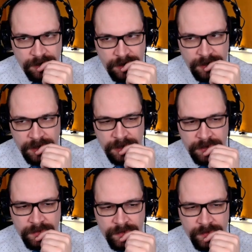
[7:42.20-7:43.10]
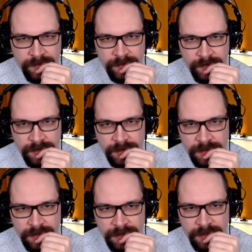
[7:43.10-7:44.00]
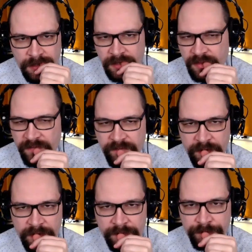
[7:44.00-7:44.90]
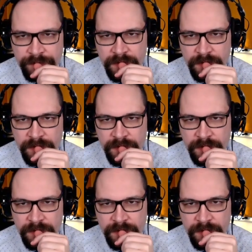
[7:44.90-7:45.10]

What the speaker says: Okay, neutral. That's fine.